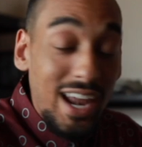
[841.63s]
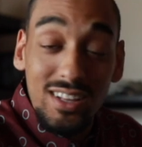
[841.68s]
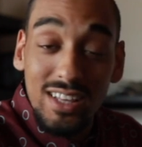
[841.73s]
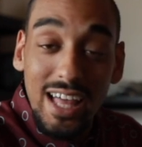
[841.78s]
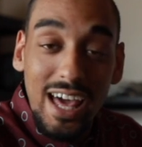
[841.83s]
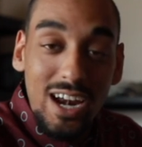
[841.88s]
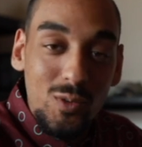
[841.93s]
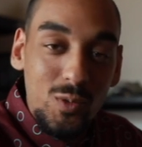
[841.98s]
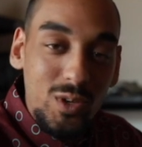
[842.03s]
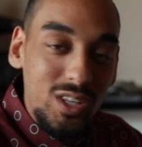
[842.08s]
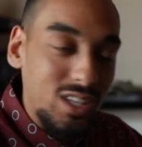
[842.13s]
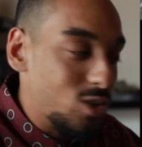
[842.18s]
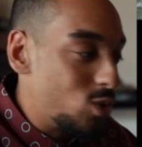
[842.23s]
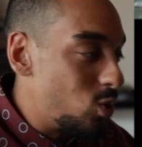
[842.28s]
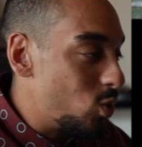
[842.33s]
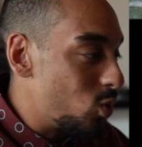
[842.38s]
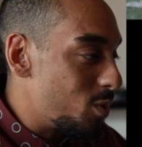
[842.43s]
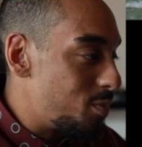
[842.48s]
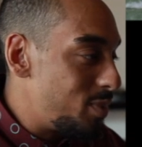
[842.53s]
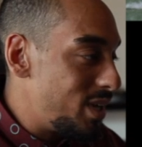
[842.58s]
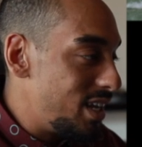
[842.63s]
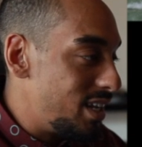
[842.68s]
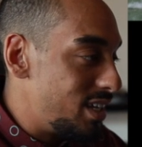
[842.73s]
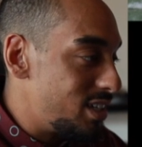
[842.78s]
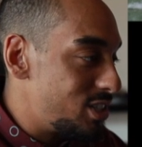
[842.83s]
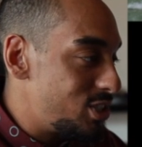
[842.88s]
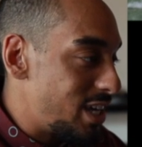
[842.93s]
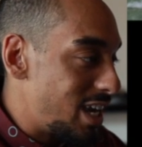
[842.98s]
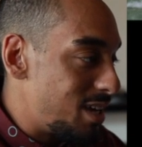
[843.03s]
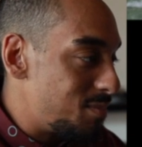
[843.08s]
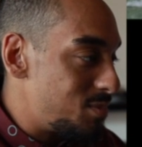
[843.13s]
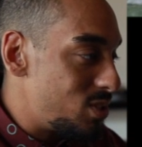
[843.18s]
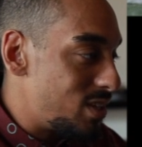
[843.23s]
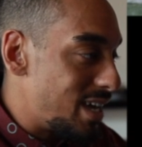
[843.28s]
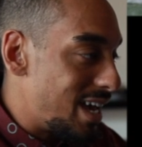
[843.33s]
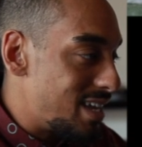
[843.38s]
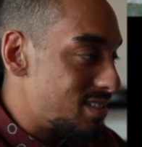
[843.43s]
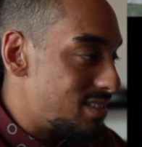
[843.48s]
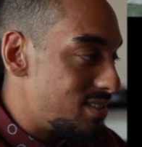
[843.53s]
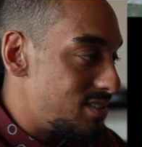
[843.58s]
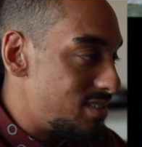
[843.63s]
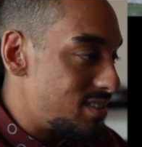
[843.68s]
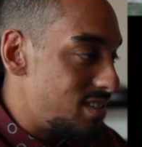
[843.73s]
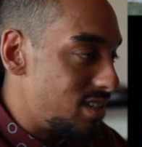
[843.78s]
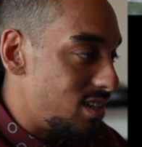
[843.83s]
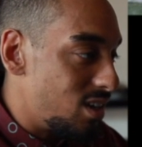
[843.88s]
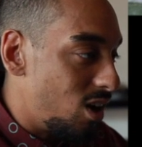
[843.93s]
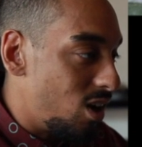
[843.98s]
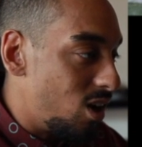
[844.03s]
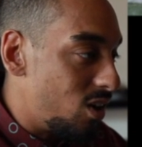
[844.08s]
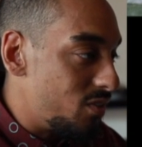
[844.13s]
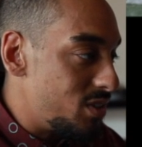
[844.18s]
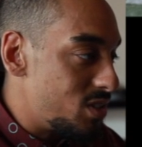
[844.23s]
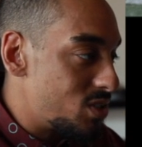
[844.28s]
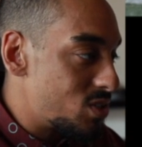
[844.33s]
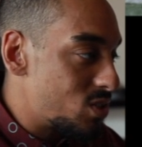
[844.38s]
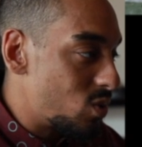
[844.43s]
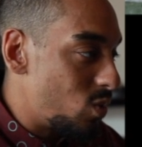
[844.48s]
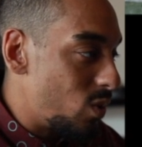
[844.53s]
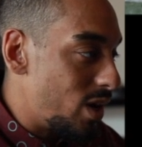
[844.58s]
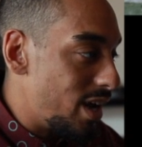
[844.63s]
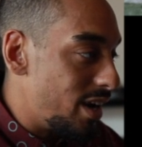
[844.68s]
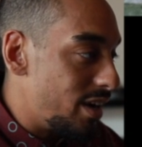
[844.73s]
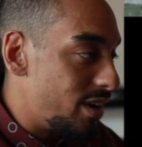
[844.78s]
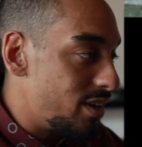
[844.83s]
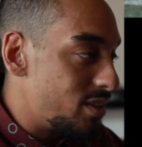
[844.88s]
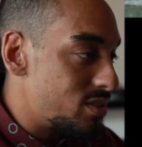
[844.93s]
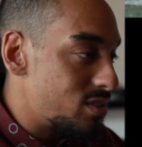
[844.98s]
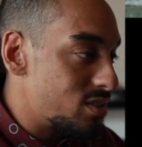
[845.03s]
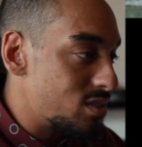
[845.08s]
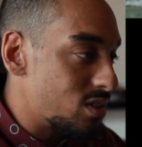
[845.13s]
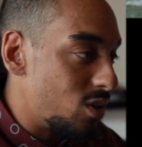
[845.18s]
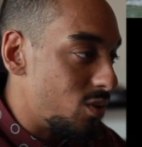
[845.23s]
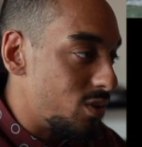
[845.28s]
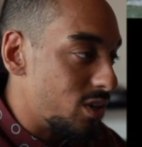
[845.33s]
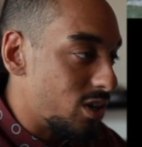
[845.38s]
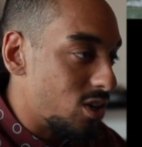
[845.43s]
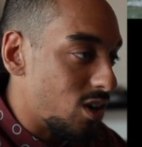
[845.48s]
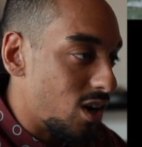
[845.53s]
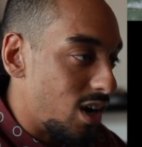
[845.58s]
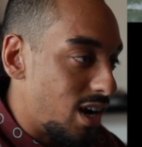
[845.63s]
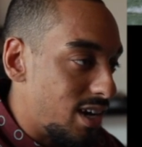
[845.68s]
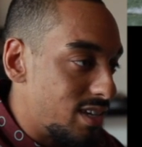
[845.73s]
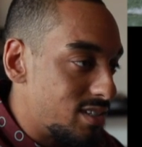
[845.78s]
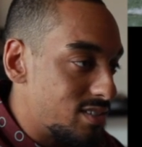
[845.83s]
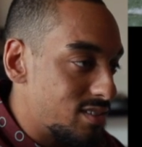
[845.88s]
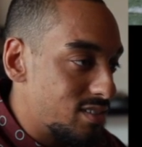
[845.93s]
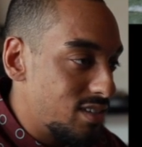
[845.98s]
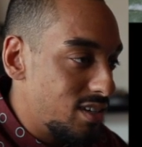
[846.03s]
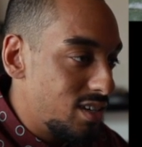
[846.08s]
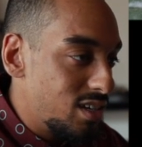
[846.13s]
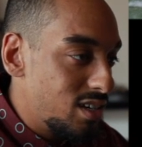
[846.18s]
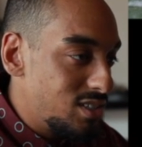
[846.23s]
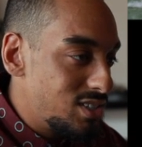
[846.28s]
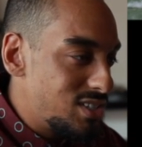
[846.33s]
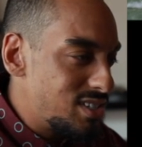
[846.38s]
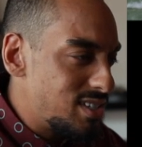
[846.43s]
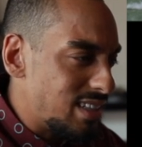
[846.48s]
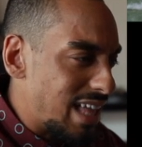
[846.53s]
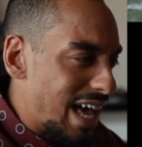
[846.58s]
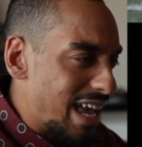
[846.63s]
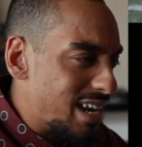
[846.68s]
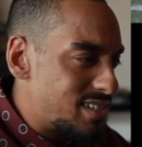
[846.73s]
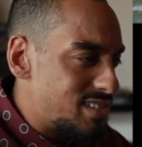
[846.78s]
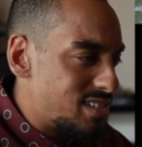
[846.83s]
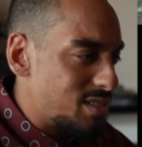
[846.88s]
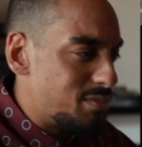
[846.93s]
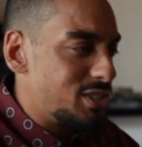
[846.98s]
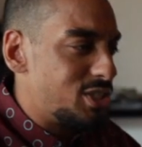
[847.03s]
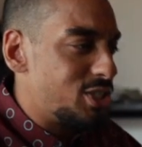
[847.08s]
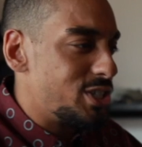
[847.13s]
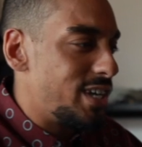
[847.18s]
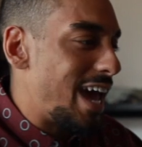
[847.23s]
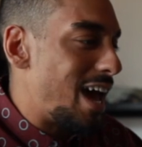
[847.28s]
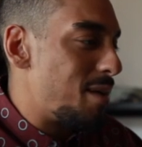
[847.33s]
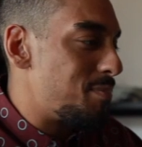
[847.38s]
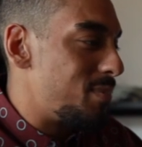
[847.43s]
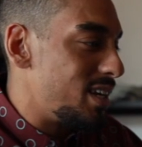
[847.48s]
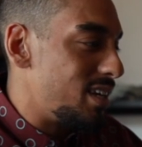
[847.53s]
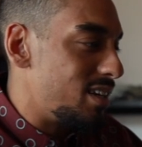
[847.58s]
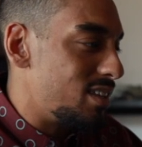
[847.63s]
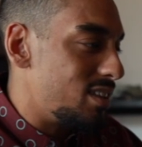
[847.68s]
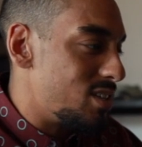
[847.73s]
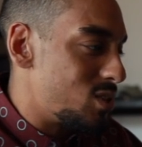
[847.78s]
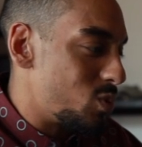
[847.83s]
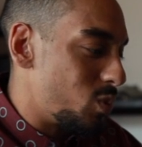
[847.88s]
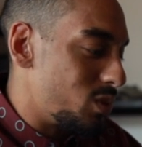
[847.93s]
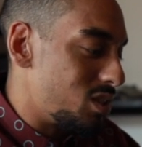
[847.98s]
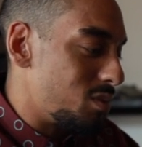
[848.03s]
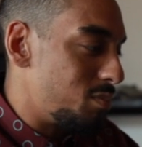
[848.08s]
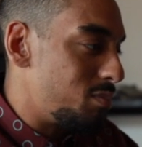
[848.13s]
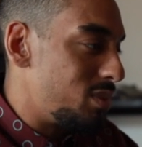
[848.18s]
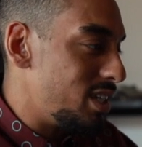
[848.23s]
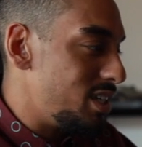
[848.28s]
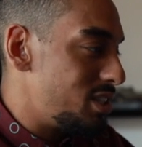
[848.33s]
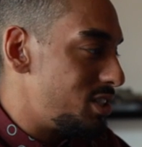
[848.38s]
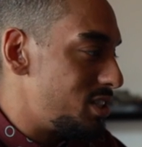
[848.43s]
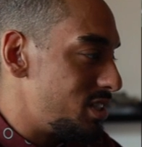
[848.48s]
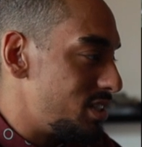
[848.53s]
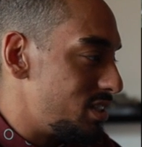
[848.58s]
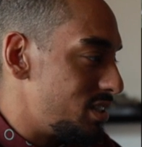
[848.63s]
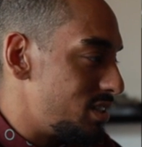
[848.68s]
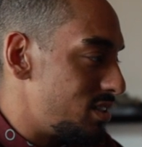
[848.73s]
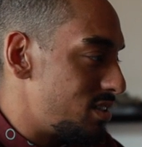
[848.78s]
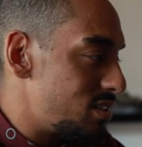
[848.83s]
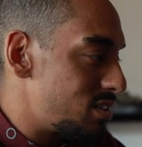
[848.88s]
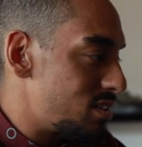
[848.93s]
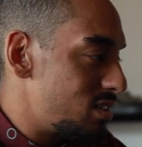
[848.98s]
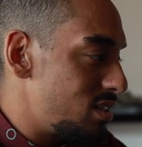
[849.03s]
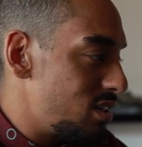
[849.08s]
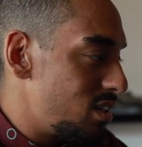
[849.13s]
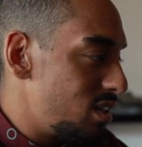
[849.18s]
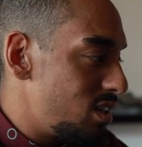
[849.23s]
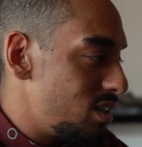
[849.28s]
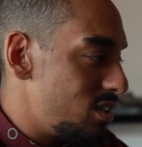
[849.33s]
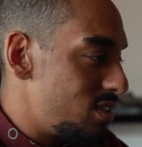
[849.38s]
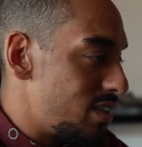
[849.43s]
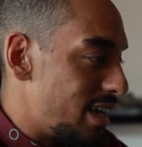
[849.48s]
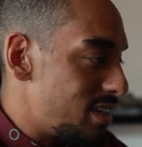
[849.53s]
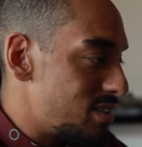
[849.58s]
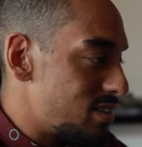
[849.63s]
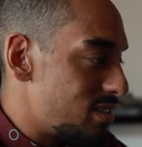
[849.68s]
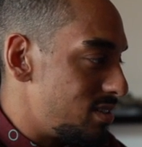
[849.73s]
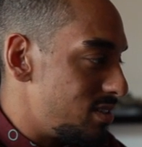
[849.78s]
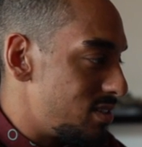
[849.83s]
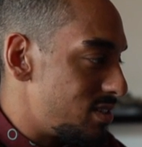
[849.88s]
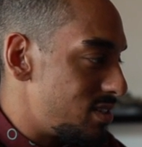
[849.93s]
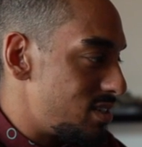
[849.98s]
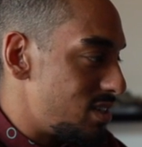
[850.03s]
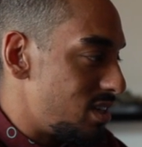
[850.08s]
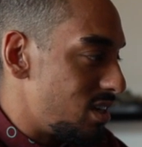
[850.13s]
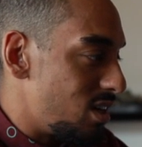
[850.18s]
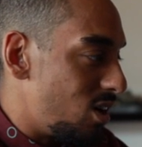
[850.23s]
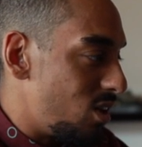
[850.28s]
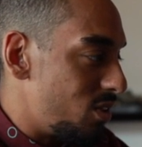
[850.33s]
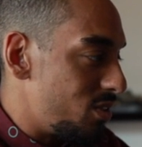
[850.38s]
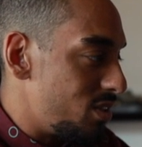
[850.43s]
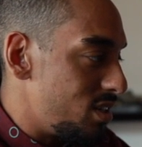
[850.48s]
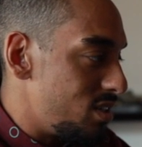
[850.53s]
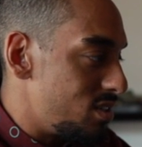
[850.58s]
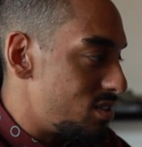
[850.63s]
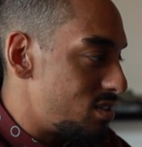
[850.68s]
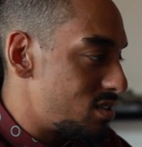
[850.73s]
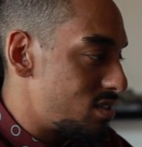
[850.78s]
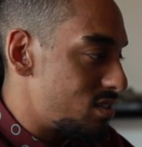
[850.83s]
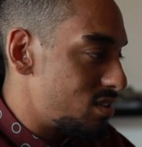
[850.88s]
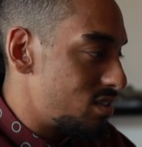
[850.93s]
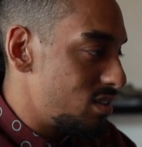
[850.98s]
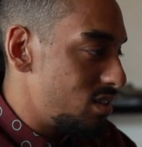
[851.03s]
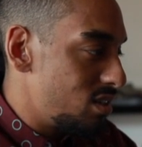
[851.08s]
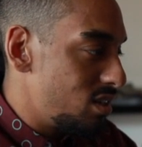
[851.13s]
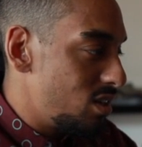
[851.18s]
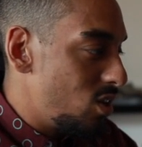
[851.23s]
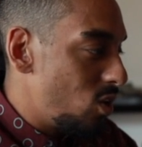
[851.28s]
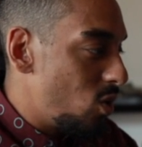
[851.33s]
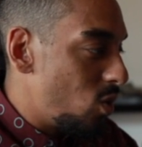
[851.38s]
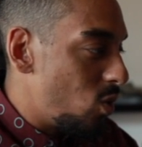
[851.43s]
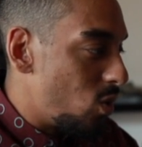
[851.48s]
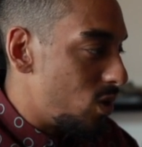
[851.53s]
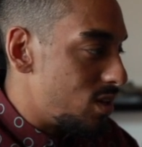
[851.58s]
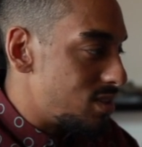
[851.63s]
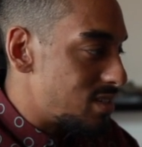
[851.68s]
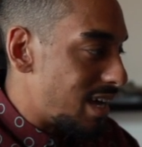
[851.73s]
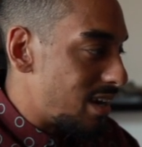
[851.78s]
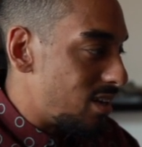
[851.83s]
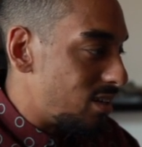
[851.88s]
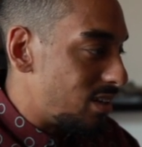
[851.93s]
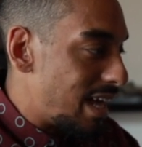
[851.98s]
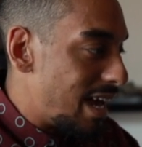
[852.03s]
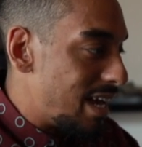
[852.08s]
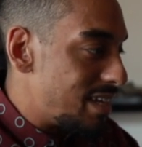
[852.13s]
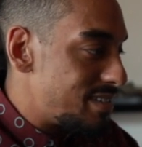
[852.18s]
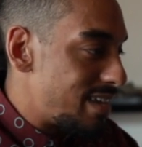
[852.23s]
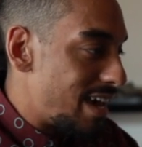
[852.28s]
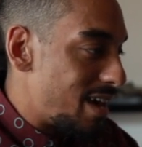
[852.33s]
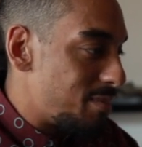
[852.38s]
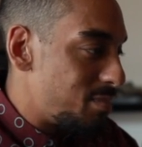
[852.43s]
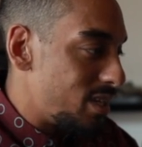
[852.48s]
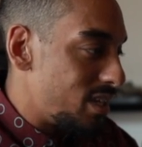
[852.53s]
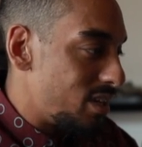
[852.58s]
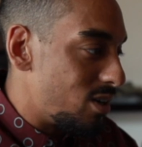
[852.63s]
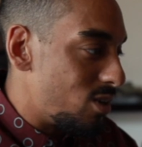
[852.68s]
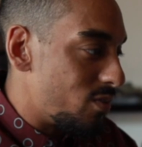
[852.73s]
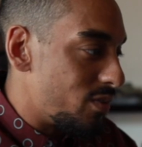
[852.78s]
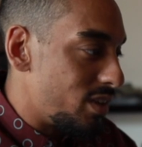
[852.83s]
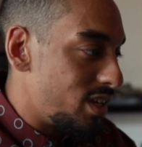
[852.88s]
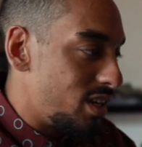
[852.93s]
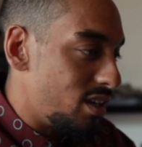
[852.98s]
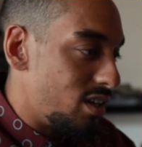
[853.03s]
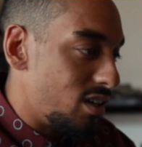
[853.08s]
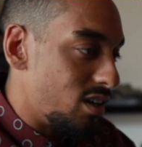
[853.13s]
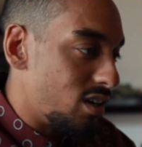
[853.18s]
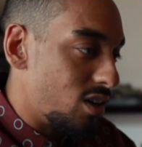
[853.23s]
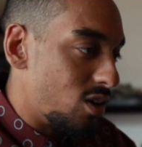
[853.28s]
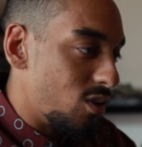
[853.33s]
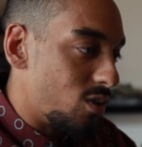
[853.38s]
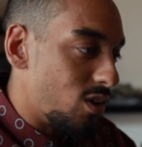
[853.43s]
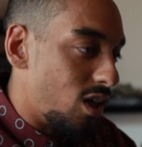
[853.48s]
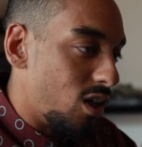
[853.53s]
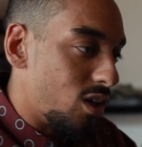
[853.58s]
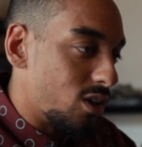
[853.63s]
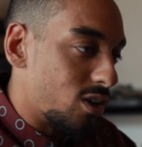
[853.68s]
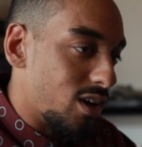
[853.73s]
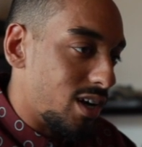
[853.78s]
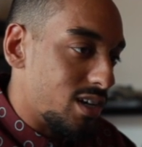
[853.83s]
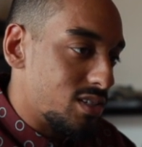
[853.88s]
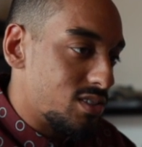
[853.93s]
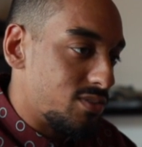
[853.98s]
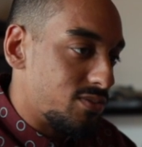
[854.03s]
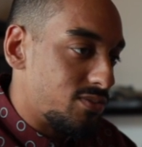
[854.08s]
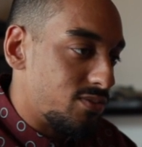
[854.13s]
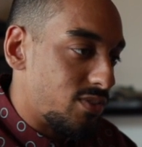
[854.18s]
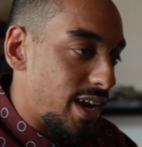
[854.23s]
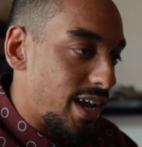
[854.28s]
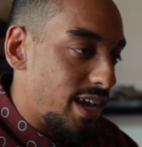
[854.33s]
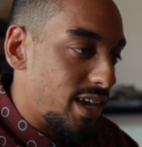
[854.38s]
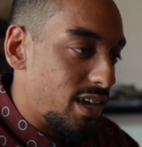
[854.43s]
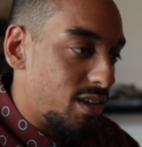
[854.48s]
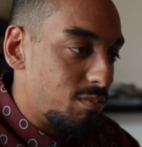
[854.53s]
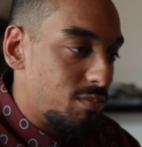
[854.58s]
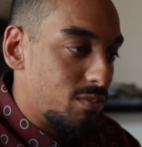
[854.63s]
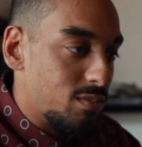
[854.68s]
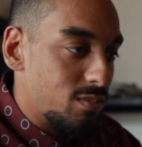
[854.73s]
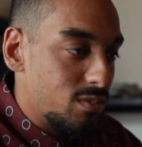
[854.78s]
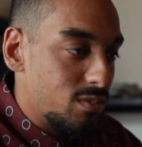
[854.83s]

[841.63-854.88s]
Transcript: a lot of really cool repeating shapes. You guys can see all these squares going across. Just a lot of symmetry happening in this with the bleachers. You guys can just see all these horizontal lines happening over here, going all across the frame.